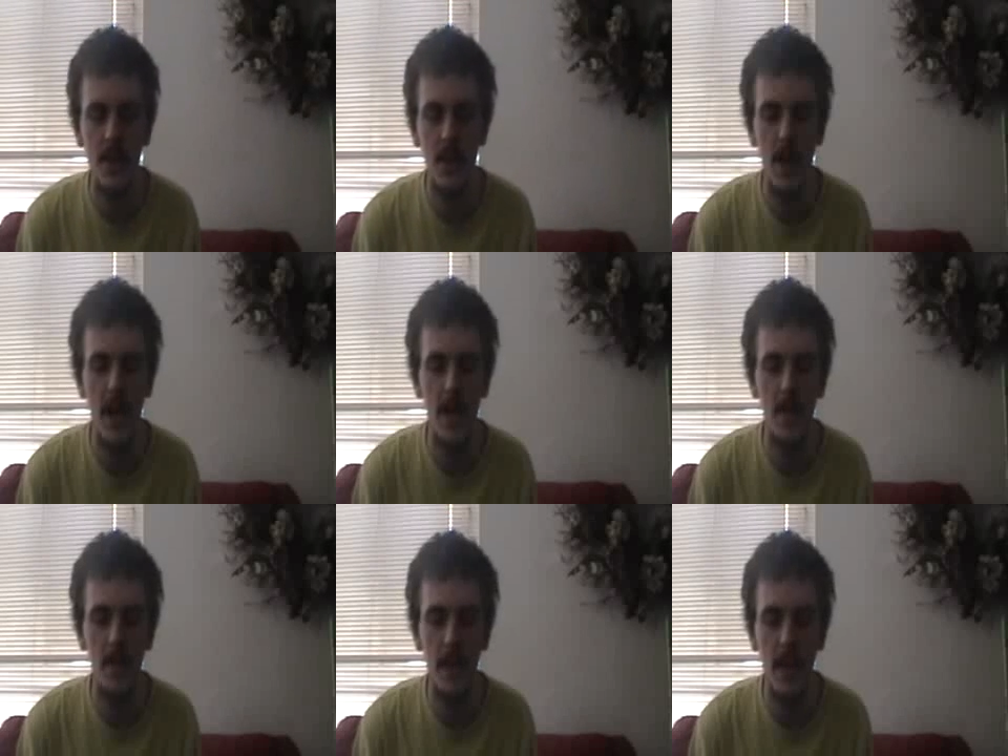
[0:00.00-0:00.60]
or
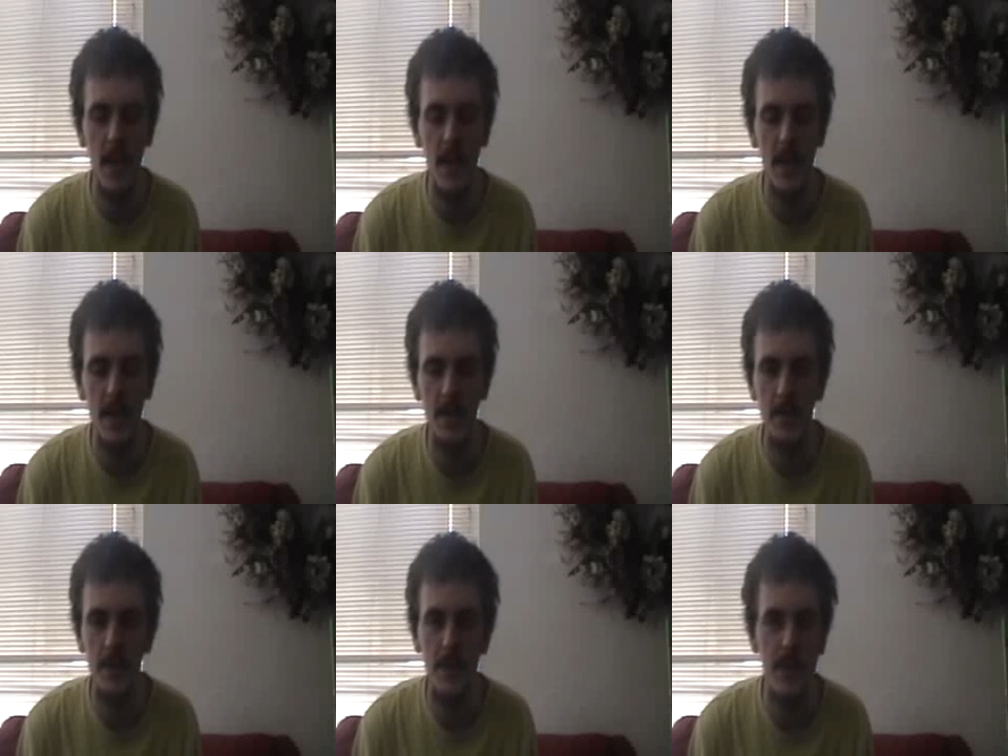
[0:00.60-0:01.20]
I am bad,
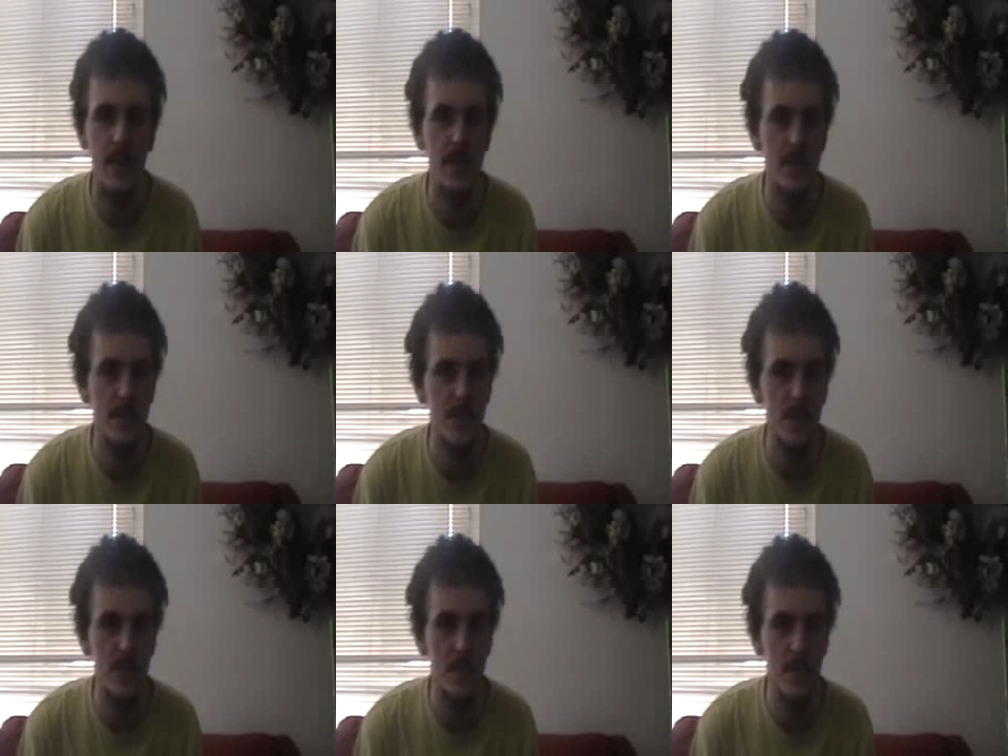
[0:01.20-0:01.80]
and everybody else
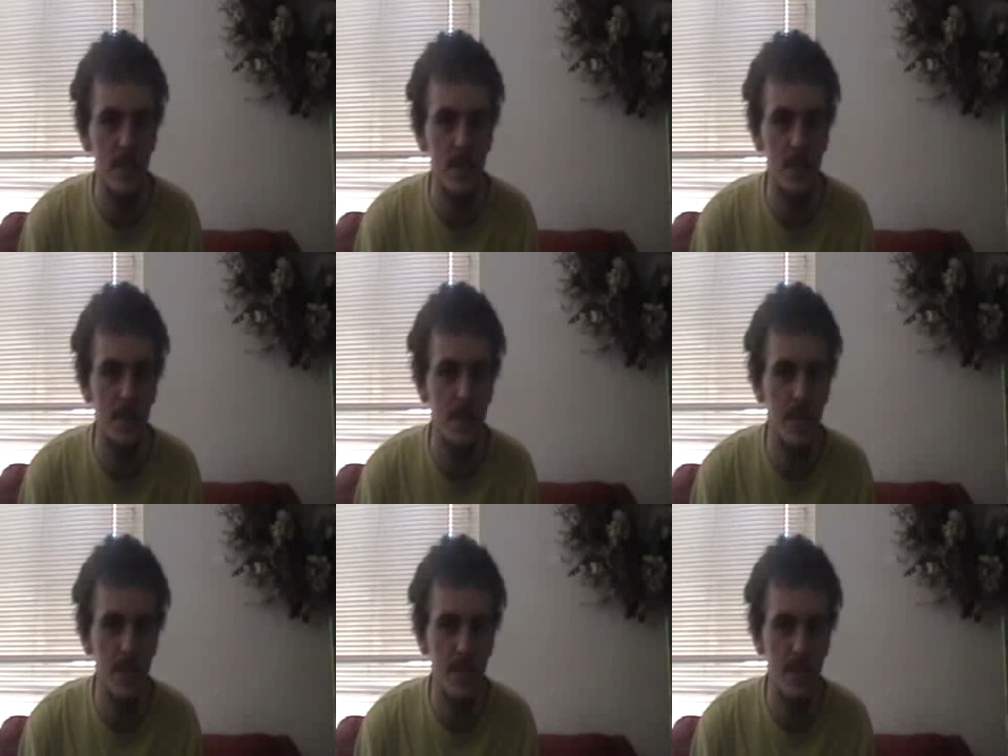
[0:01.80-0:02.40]
is good, or
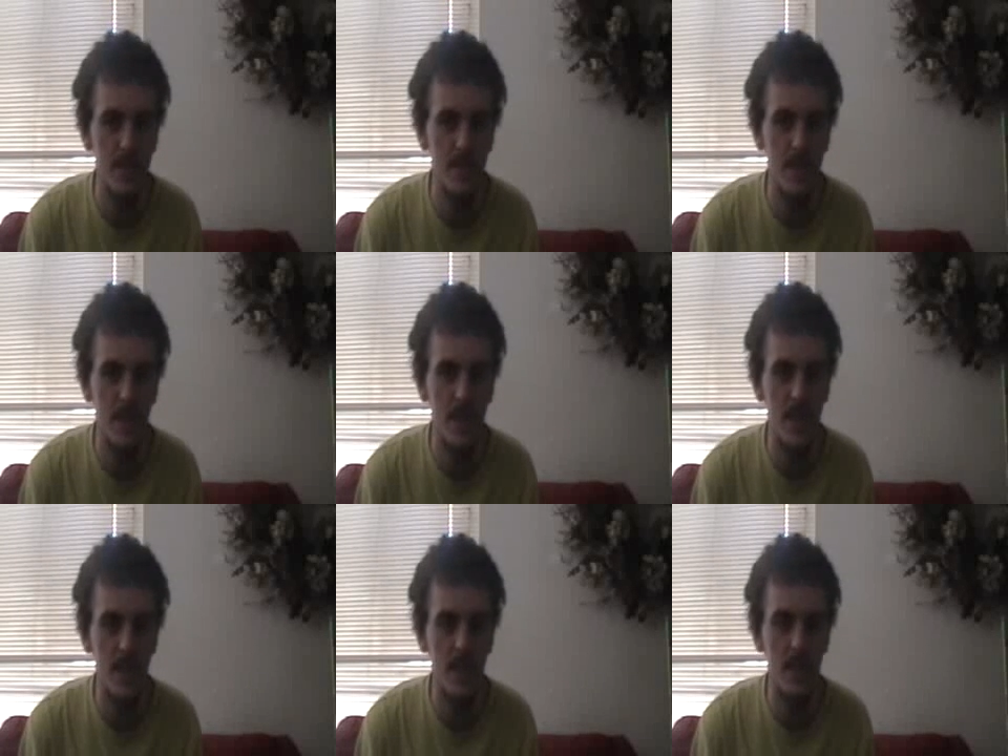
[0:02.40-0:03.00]
everybody else is
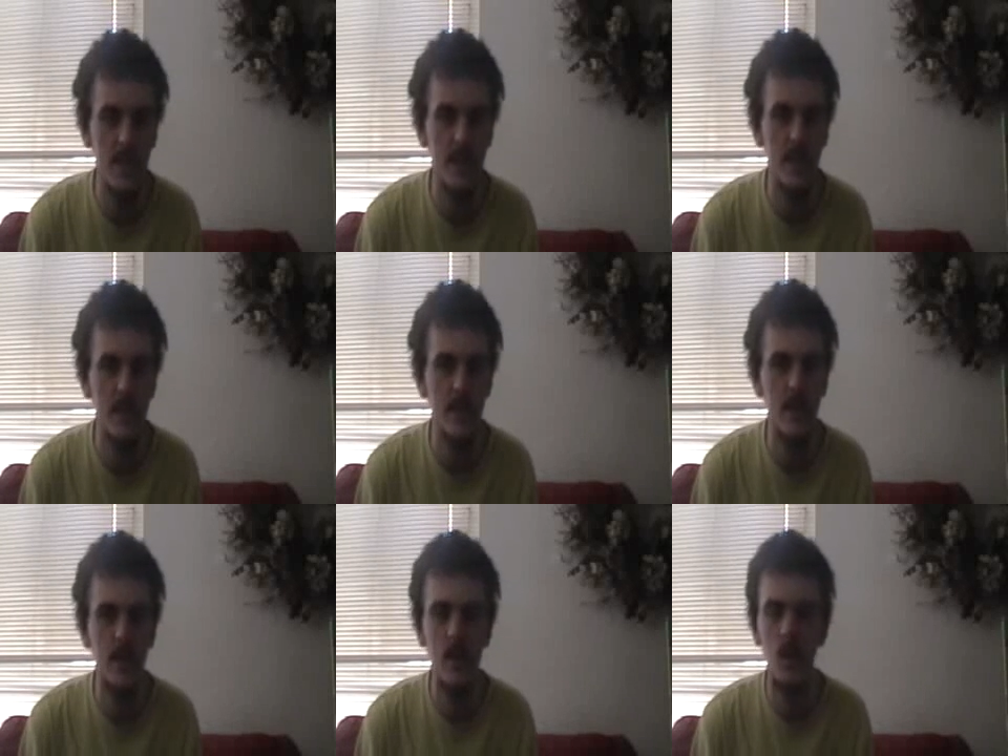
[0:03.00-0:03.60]
bad.
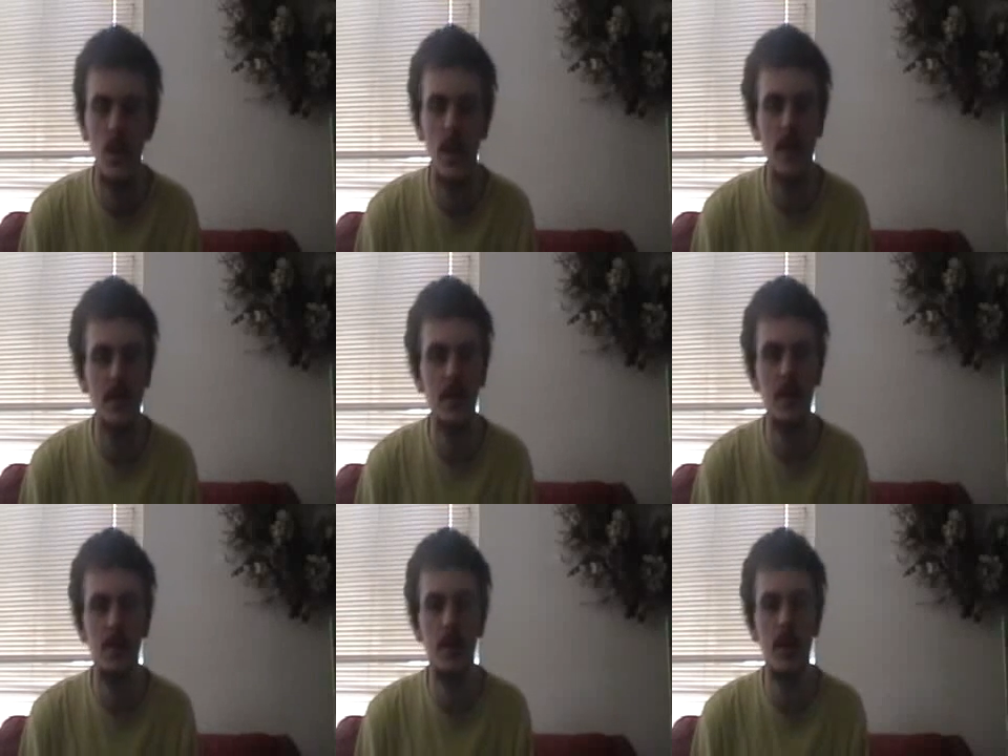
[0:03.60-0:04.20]

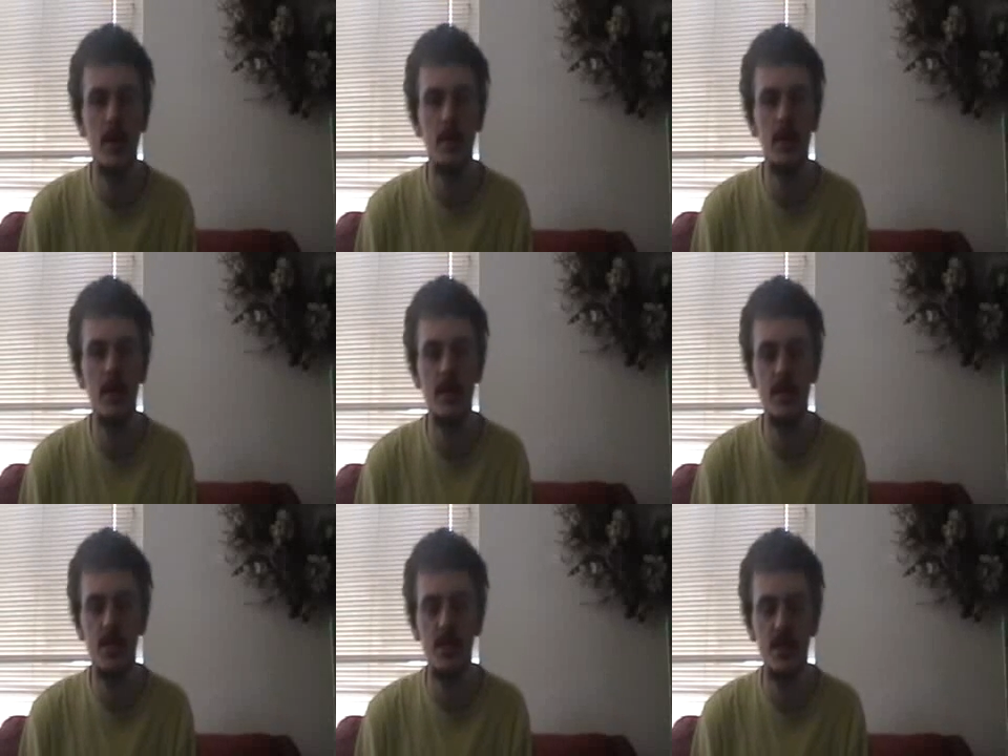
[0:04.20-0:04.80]
Whatever it might be,
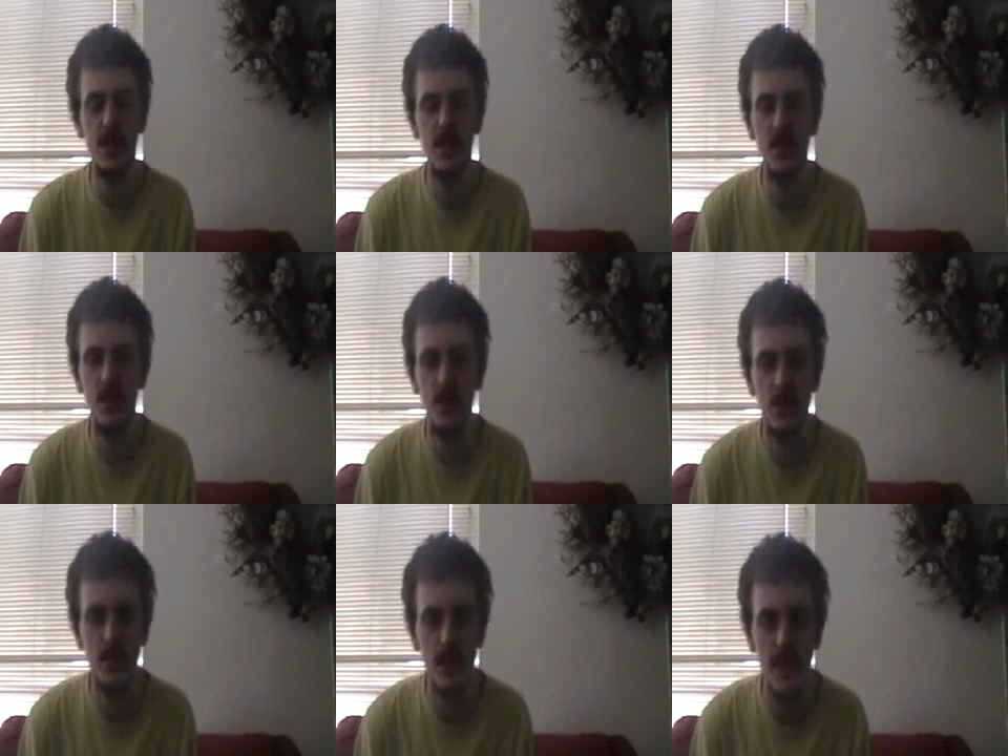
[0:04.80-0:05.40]
it's just like the
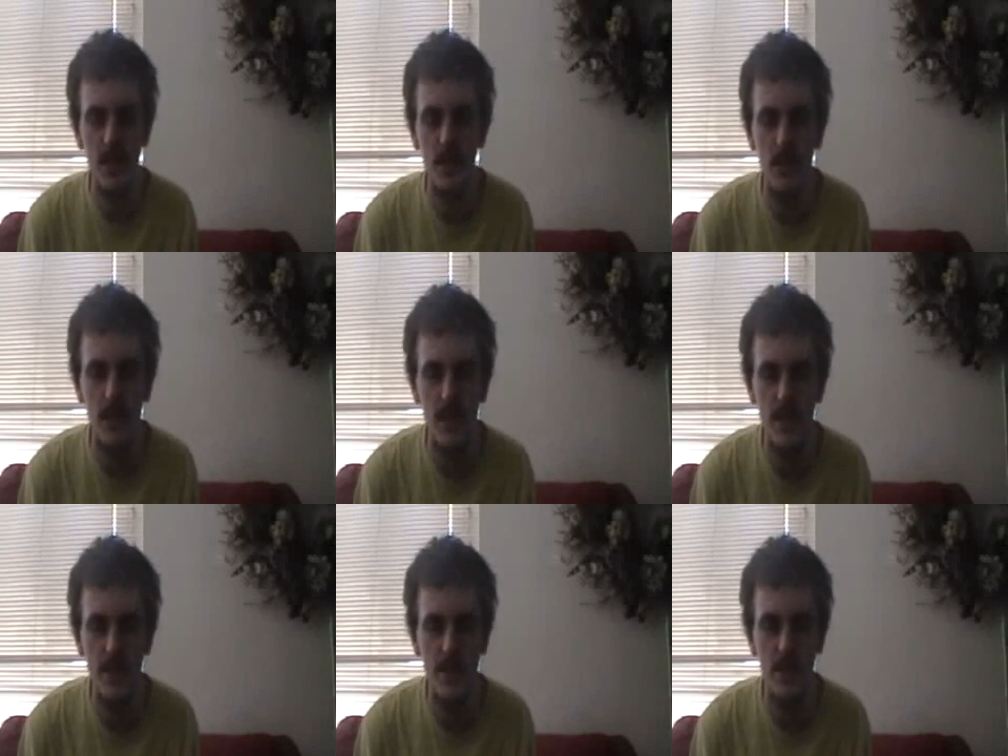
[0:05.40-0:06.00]
whole damn
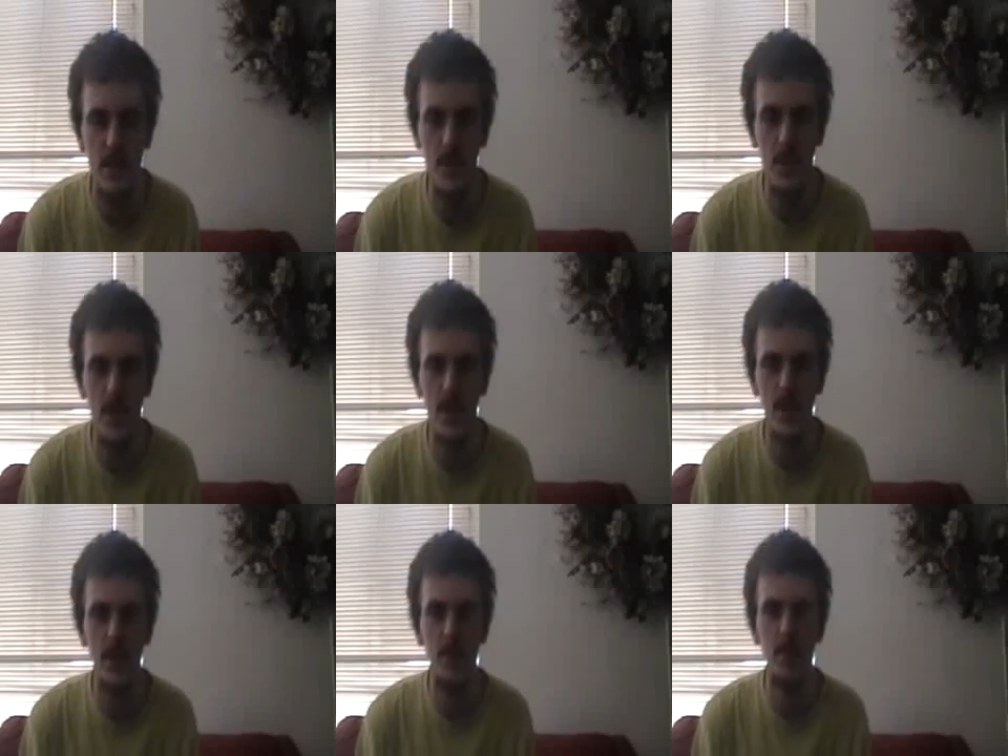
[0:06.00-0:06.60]
way shower
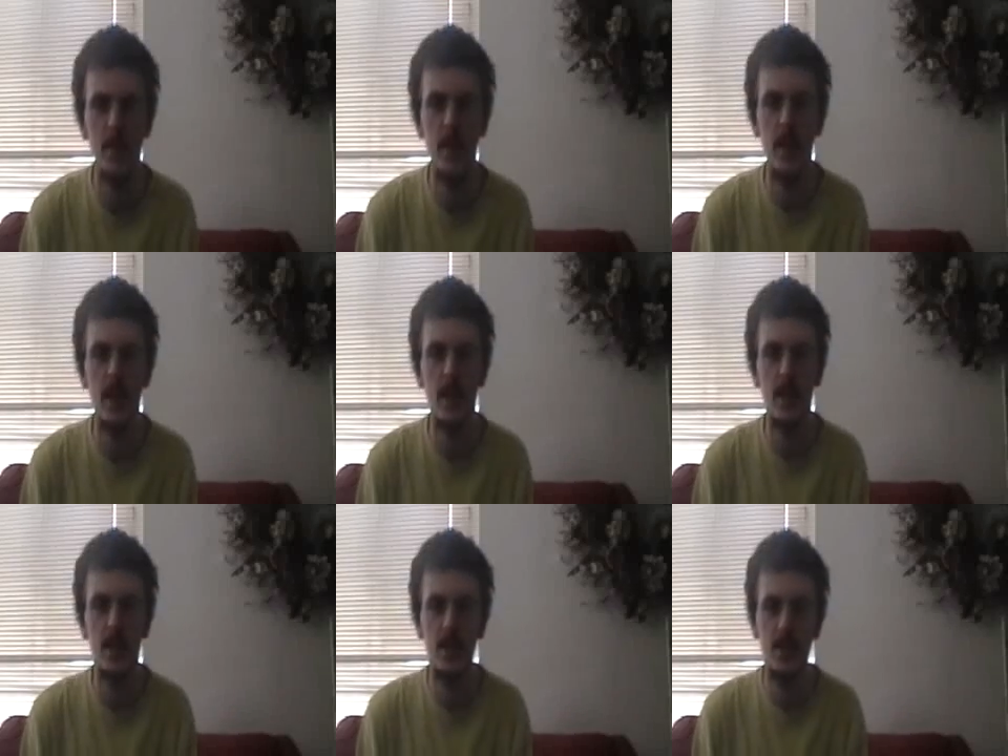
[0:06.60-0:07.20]

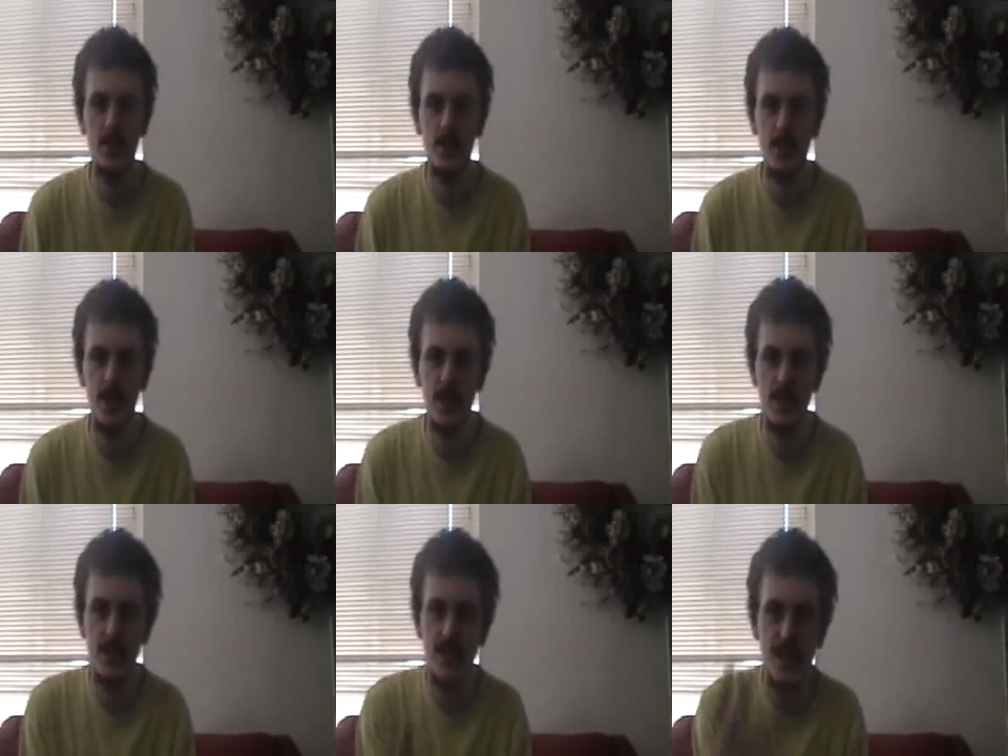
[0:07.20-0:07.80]
thing. You're
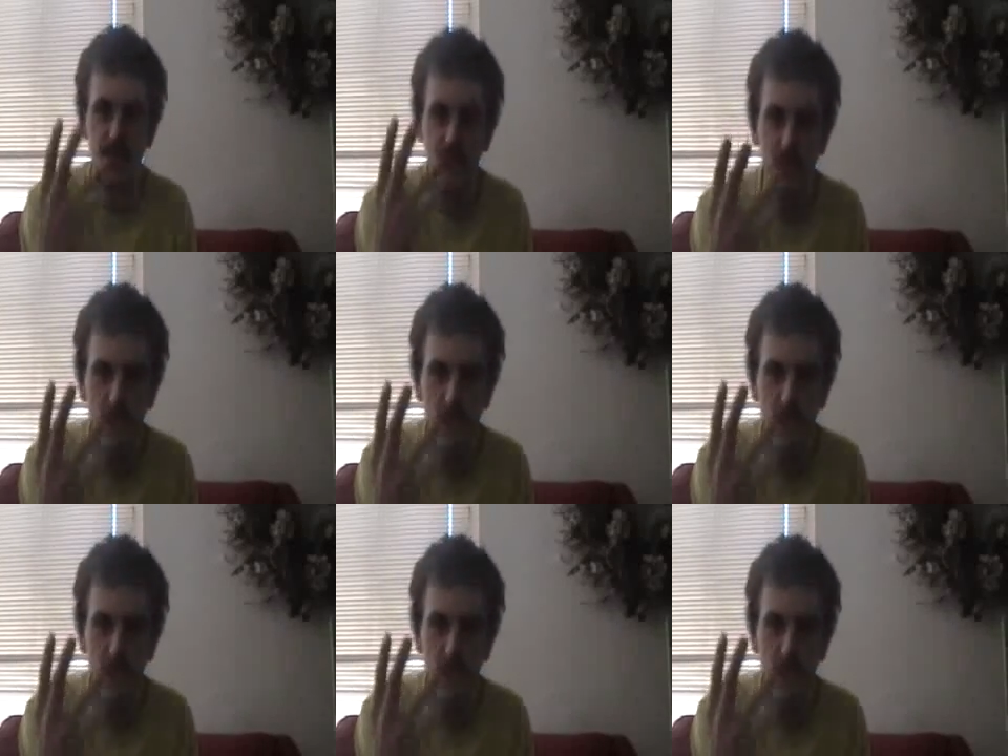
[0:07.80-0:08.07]
expressing in